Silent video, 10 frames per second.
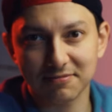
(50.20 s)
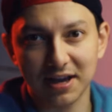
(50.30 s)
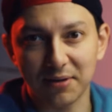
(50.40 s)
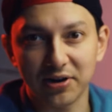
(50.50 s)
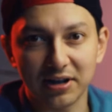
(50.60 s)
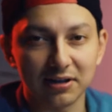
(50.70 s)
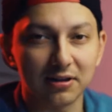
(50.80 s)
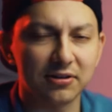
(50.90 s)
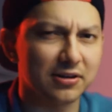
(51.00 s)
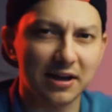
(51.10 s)
camera angle.
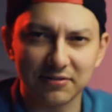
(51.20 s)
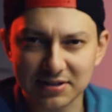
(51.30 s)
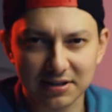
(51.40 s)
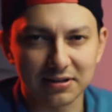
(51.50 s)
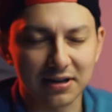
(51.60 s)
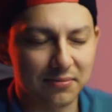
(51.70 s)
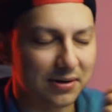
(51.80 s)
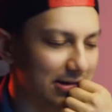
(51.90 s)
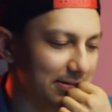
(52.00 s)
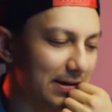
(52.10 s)
I don't have a second
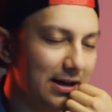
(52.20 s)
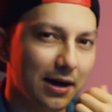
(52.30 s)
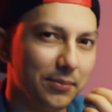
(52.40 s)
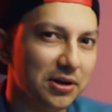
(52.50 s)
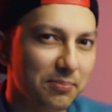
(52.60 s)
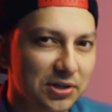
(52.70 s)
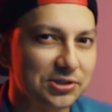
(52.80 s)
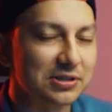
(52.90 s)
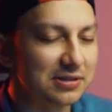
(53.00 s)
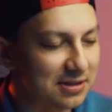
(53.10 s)
camera. I'm on a
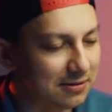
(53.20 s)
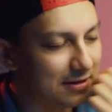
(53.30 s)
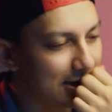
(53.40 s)
budget, so